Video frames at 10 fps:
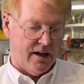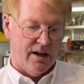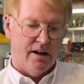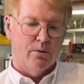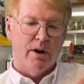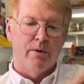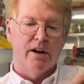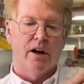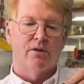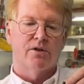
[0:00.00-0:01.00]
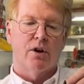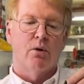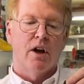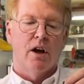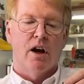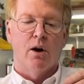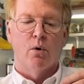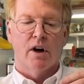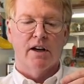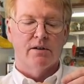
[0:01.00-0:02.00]
away we go. So
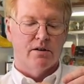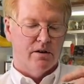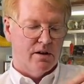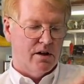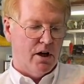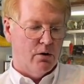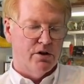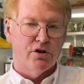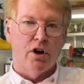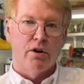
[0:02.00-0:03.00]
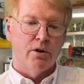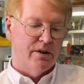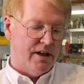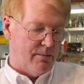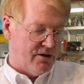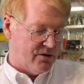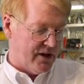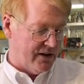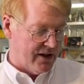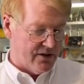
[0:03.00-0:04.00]
we're gonna go and show you and
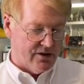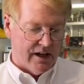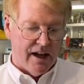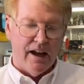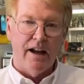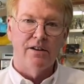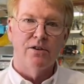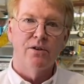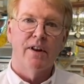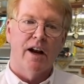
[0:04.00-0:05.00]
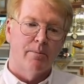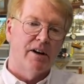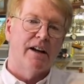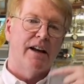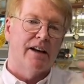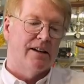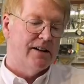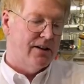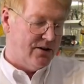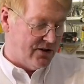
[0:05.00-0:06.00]
demonstrate this. And to do that, I'm gonna get on
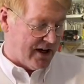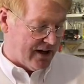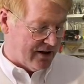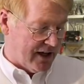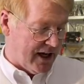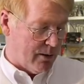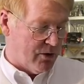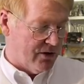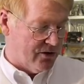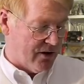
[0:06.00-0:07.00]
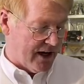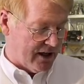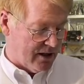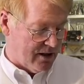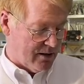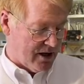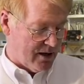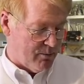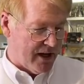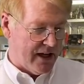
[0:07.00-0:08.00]
the other side of the camera so I can
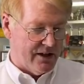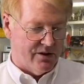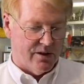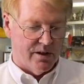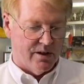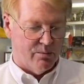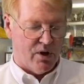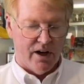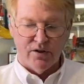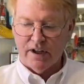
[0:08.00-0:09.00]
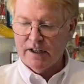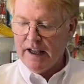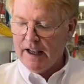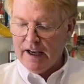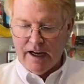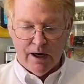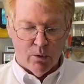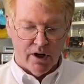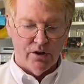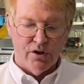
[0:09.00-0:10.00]
manage the project.
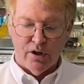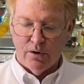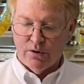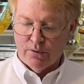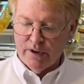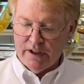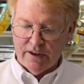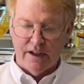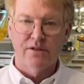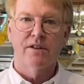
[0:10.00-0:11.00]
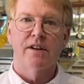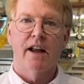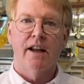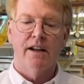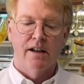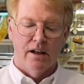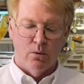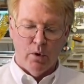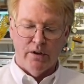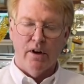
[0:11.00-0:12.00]
We're gonna show you three things today
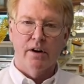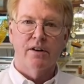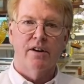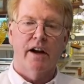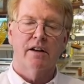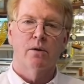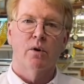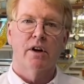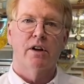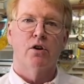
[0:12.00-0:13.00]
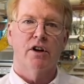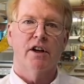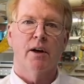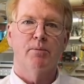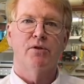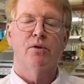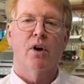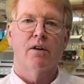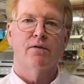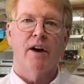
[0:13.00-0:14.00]
with our detector. We're gonna hook it up to
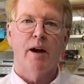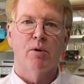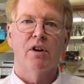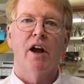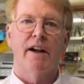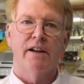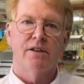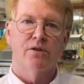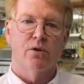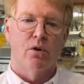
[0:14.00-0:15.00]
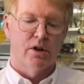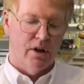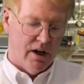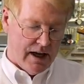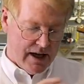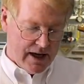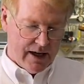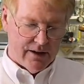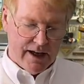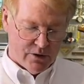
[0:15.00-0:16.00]
our fiber lighting controller,
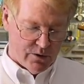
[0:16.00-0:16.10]
and that's